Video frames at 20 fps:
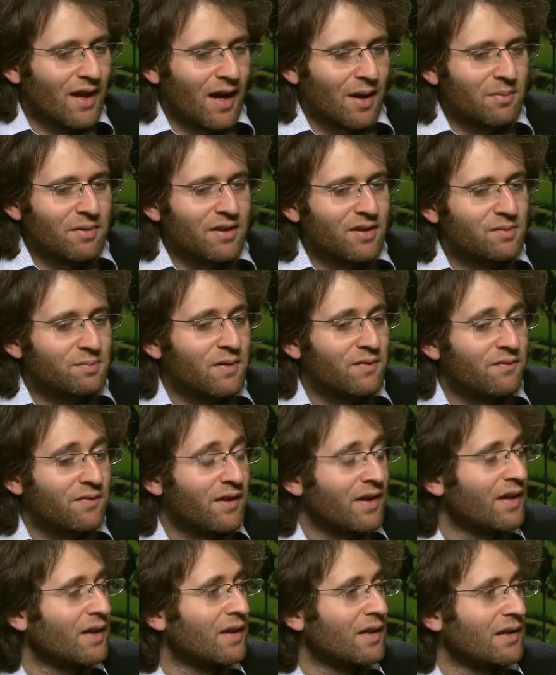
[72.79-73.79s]
But there's been
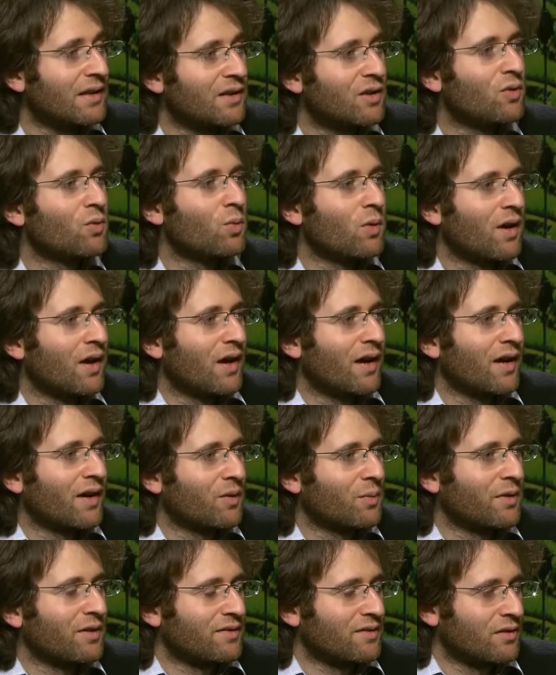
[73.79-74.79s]
very little
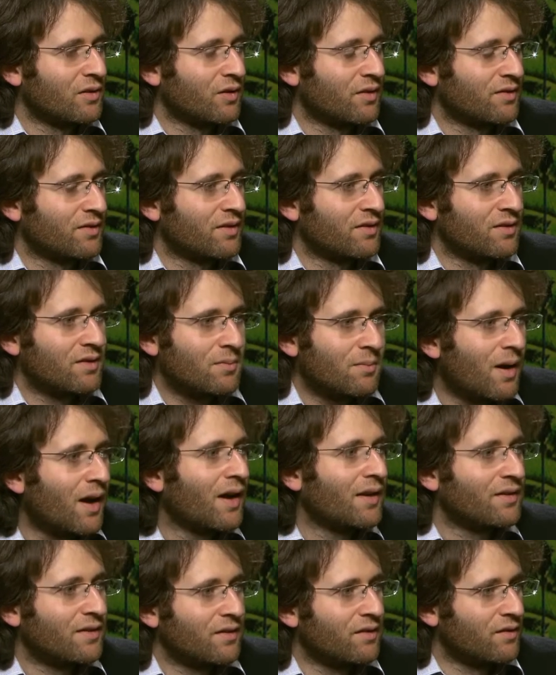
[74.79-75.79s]
work which looks at
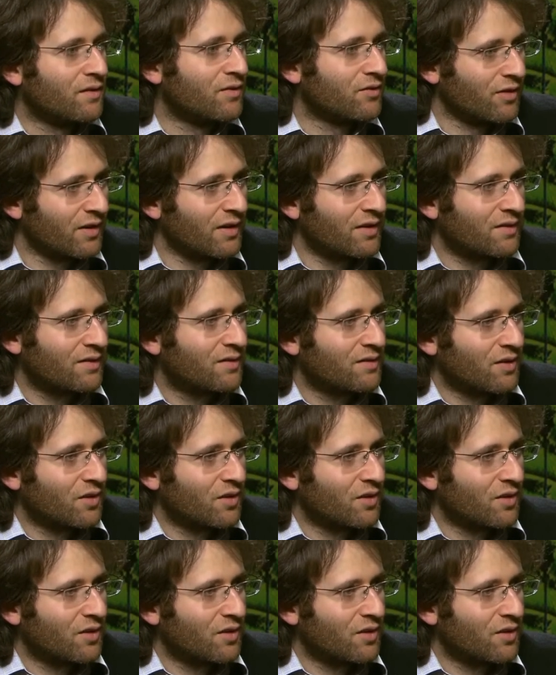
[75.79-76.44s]
demand constraints.